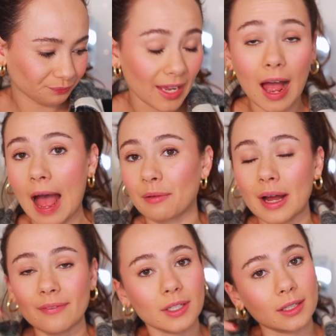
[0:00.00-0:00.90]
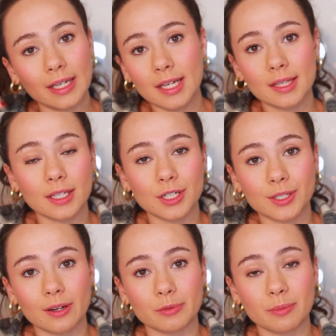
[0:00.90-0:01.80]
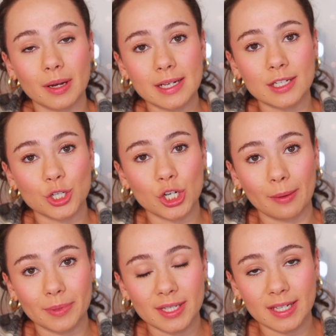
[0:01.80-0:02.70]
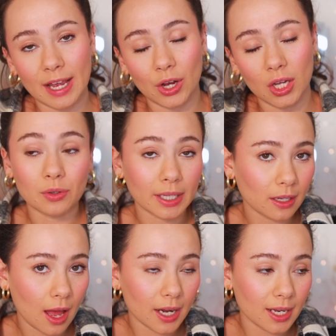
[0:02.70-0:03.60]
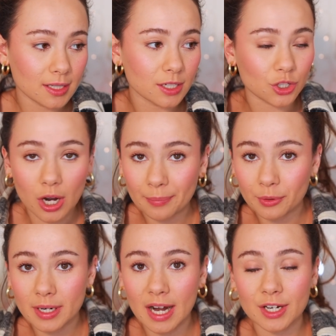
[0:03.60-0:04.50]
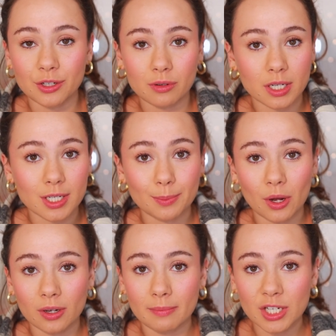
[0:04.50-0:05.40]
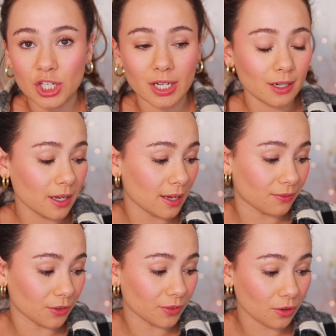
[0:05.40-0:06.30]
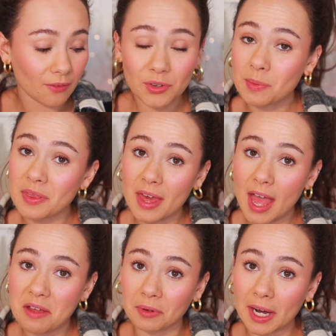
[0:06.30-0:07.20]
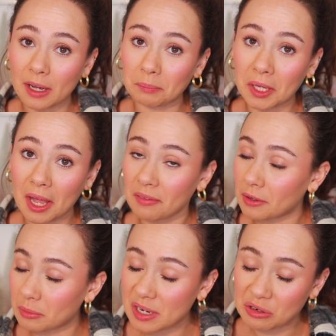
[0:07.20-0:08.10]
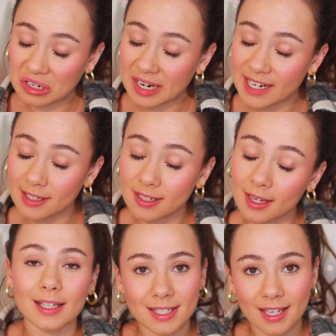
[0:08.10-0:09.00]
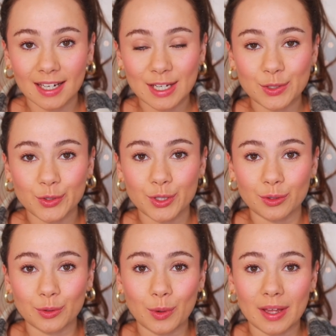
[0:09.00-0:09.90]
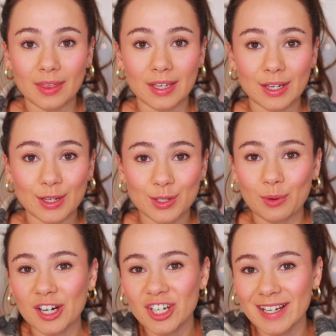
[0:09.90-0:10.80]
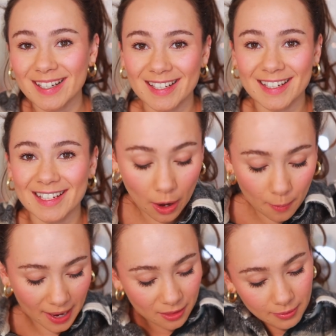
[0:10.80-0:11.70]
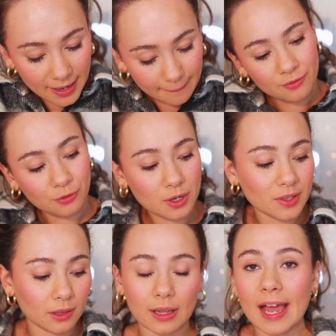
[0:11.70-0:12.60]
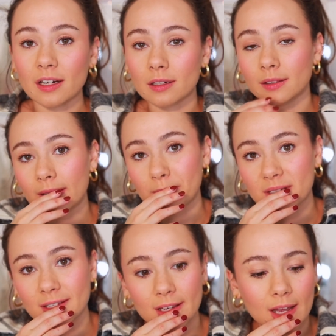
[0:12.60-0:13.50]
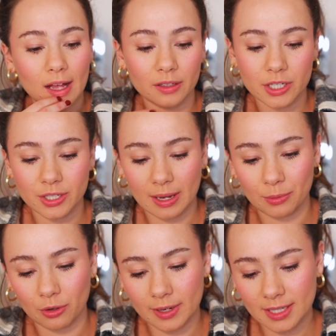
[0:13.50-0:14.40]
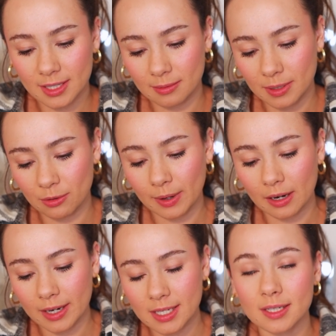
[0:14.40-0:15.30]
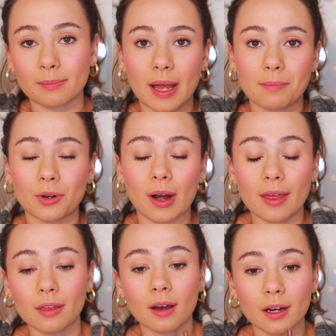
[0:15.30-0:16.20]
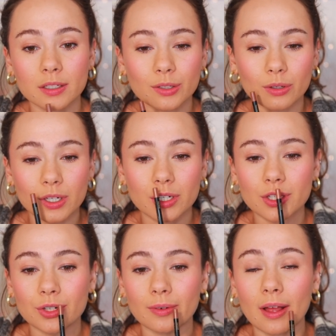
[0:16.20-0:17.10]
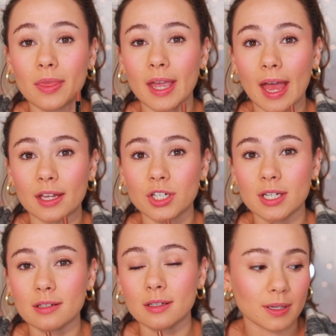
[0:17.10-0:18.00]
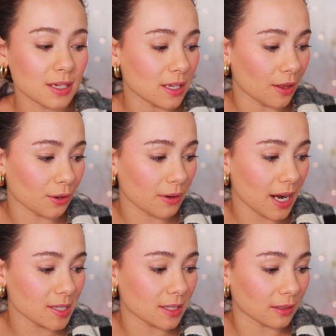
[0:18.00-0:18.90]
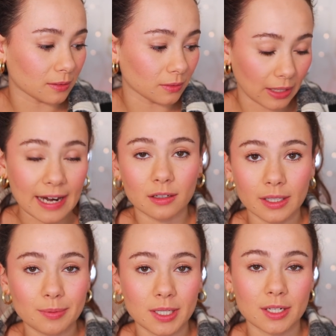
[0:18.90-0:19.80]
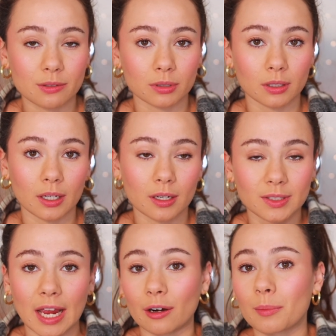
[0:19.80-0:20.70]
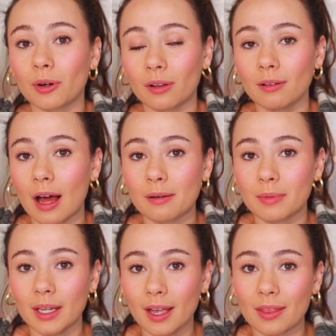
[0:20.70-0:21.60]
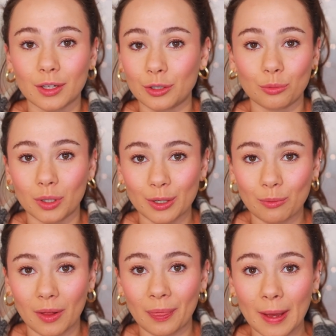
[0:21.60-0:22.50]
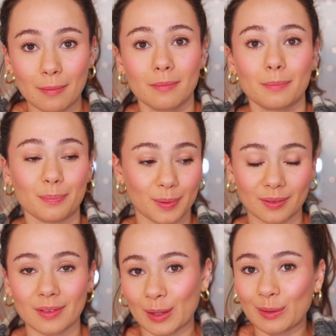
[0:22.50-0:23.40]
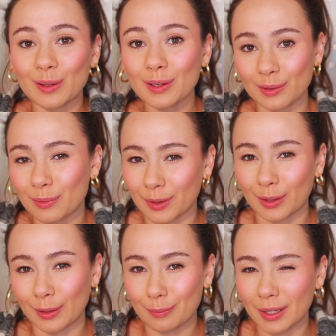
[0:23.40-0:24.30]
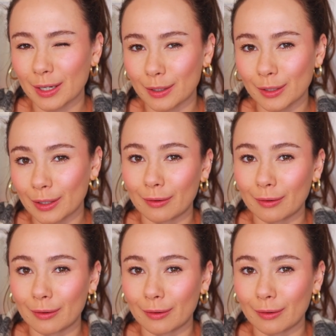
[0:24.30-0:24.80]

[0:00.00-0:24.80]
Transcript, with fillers: yeah, I will have the link in the description box to shop the sale. Click on it and shop through it. I do earn a small commission. If you feel comfortable with that and wanna help me out, that would be great. Let's get into the swatches. Oh, by the way, for the lighter lipstick colors, I'm going to be wearing some Pat McGrath contour just around the edges because otherwise the lighter lipsticks would look terrible on me and then you wouldn't want them. But they look good with a lip liner, you